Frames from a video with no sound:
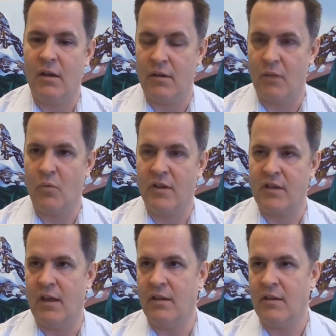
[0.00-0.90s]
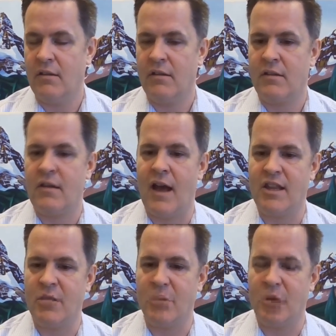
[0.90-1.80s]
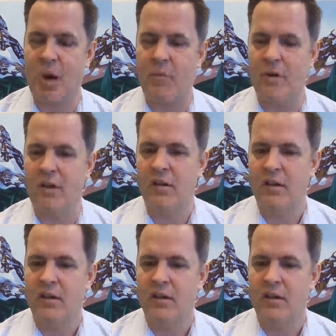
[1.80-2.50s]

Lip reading: on what's a sizable property,